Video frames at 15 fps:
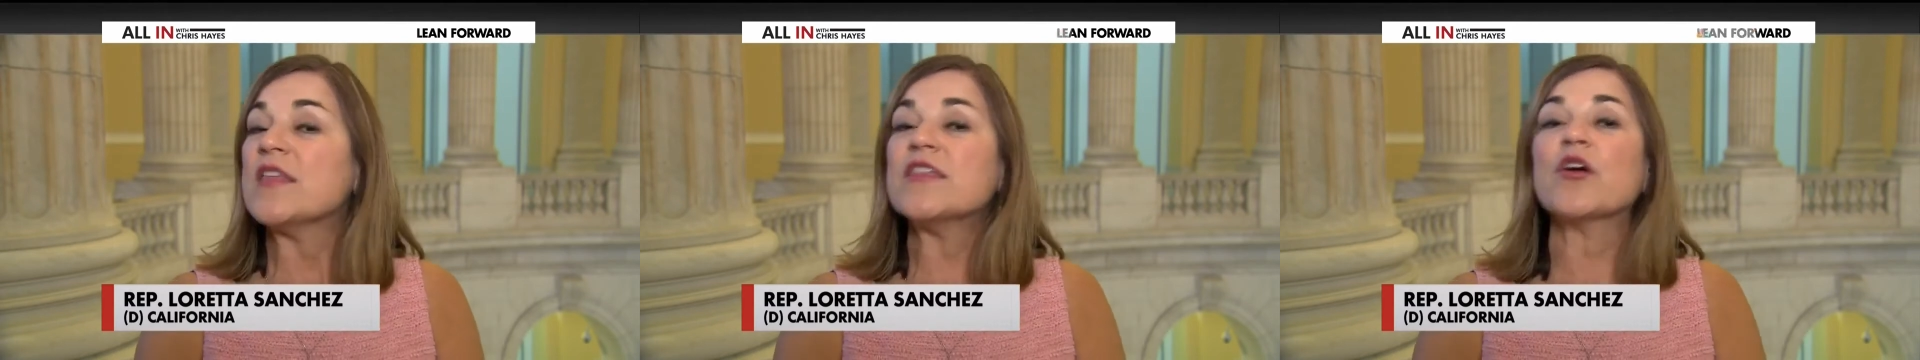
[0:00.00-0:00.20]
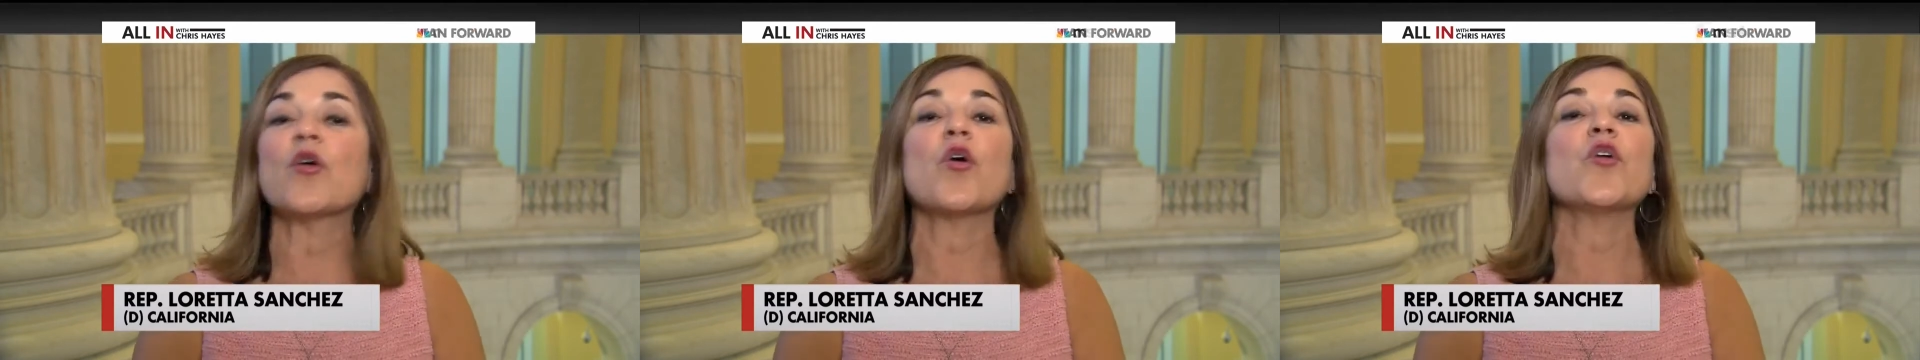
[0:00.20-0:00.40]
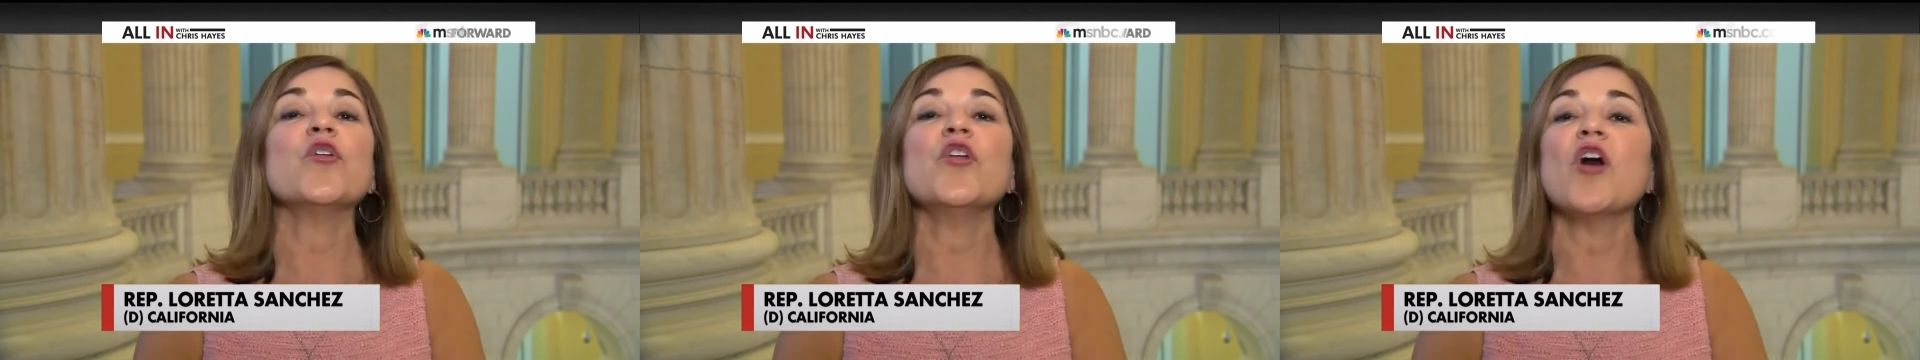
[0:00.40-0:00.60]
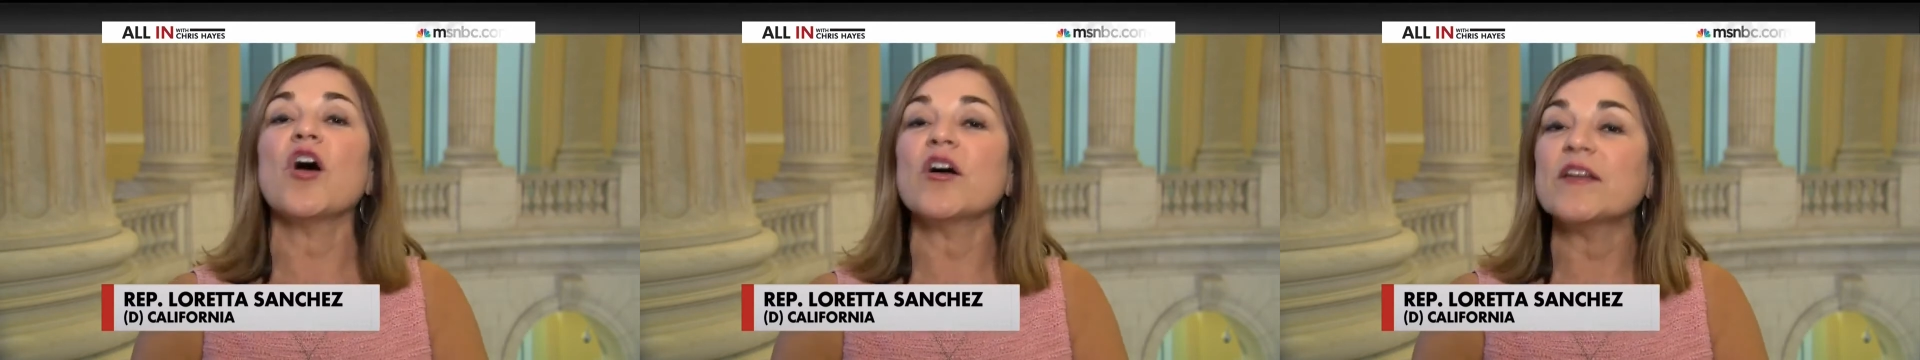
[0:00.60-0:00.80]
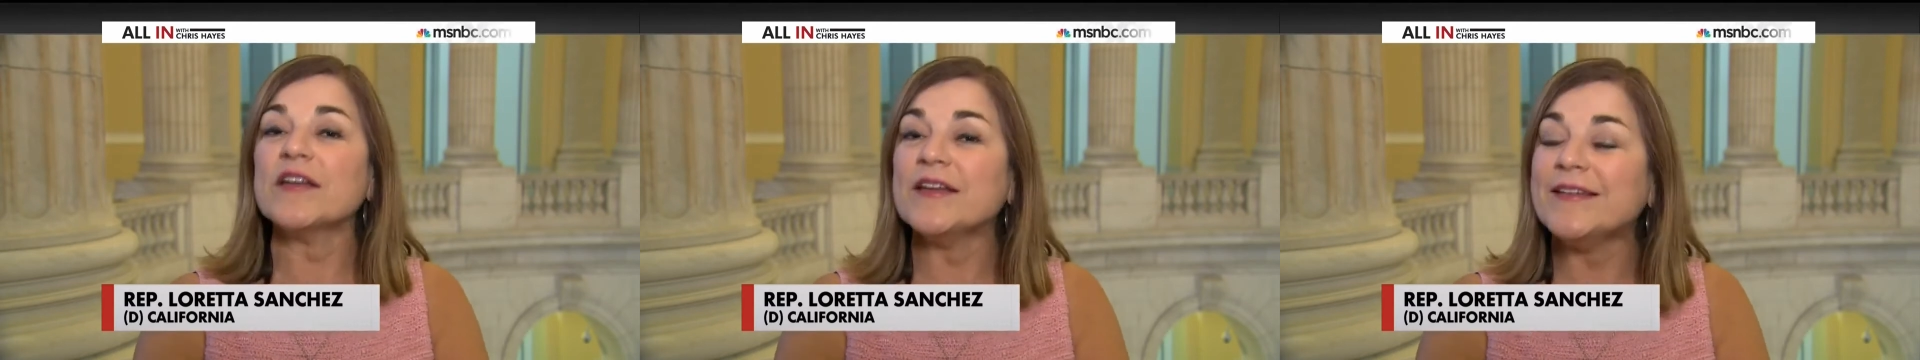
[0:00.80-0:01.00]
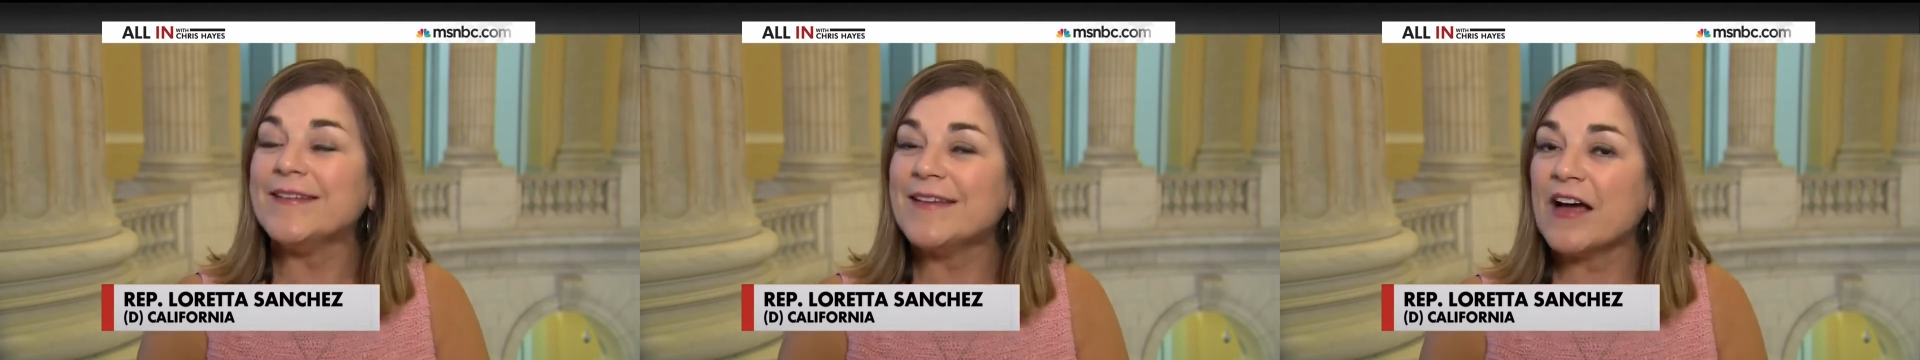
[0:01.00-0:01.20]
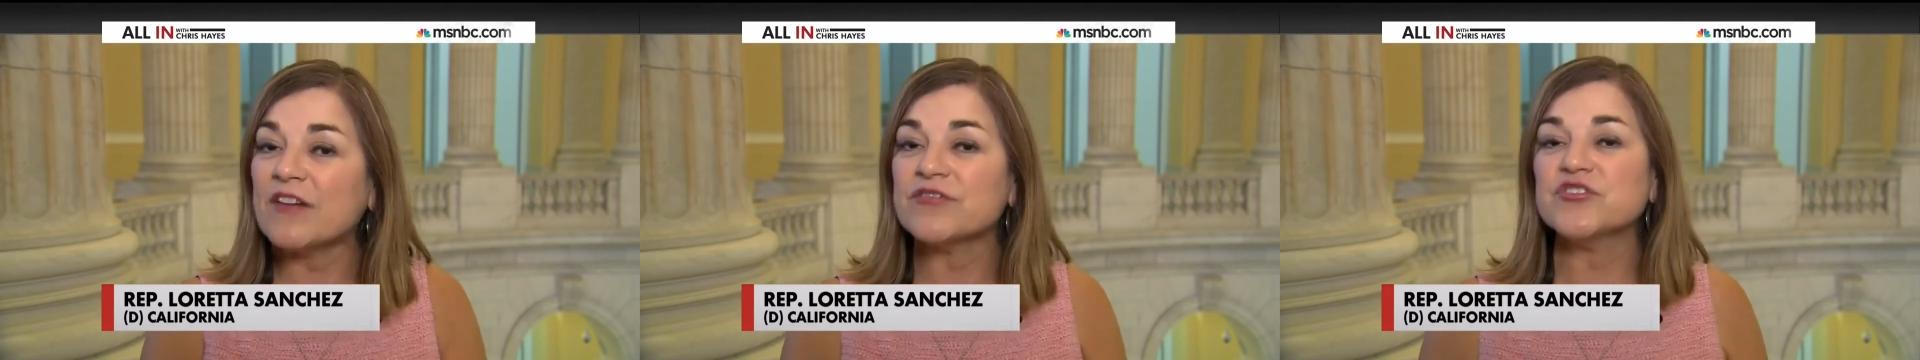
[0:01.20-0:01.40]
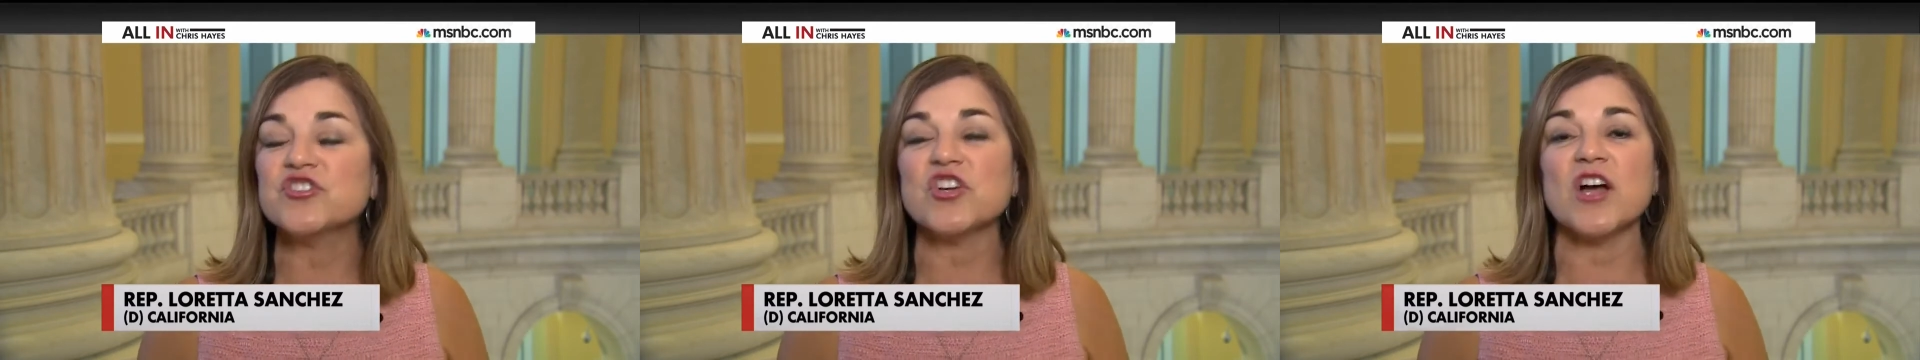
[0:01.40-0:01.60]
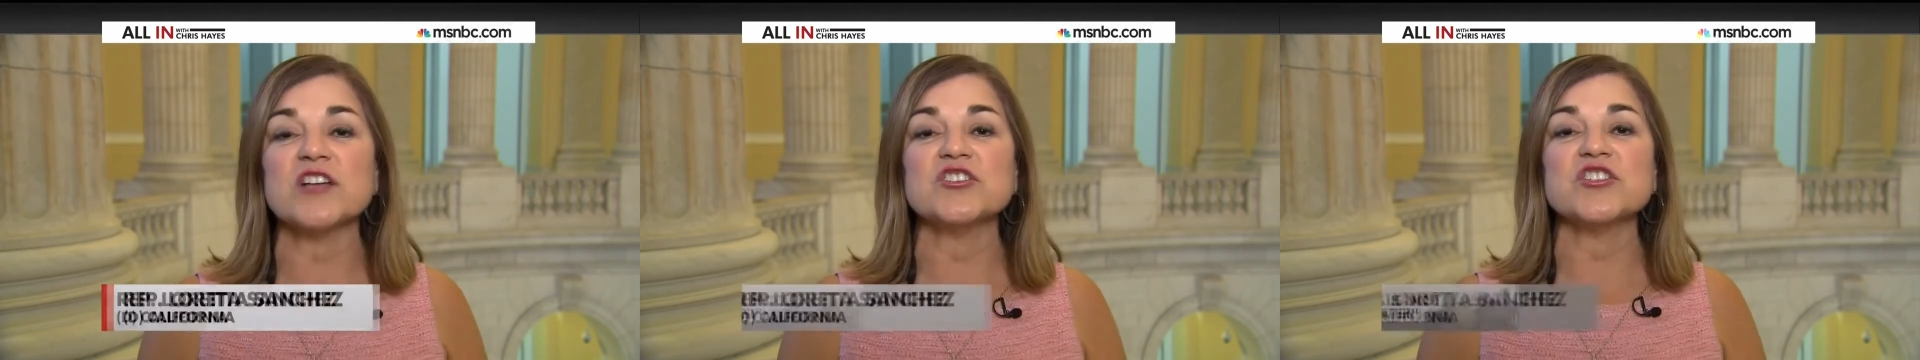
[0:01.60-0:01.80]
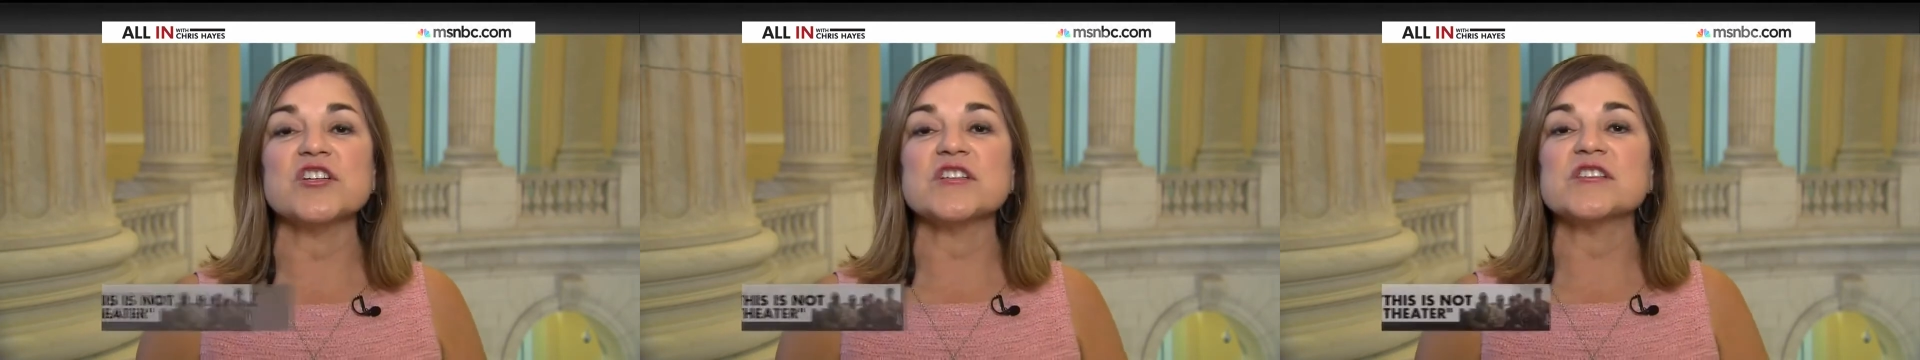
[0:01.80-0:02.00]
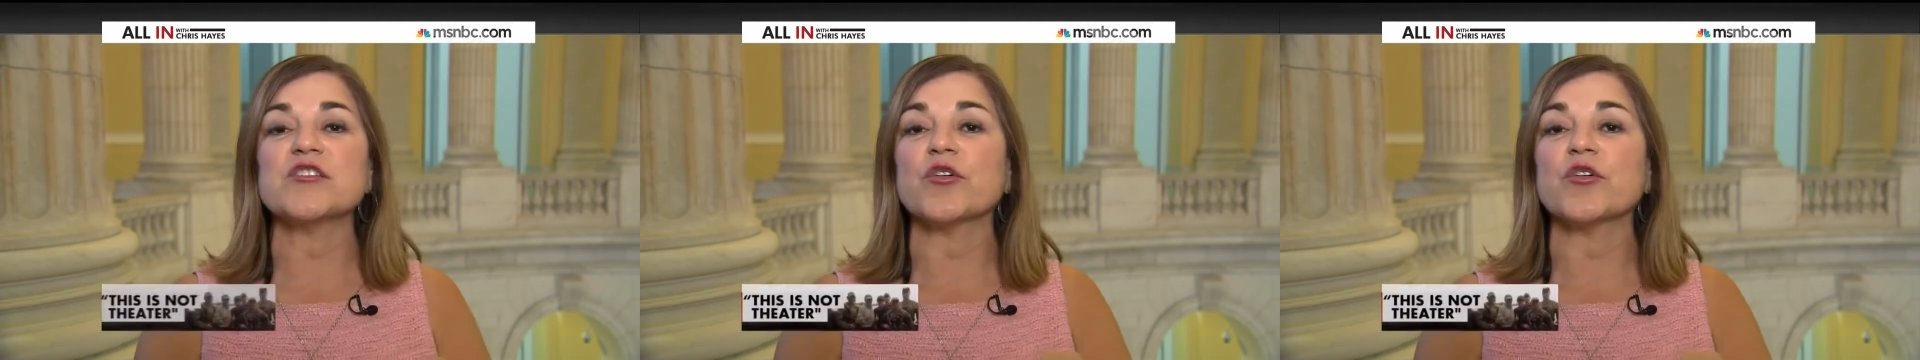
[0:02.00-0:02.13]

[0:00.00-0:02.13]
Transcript: There are not enough judges,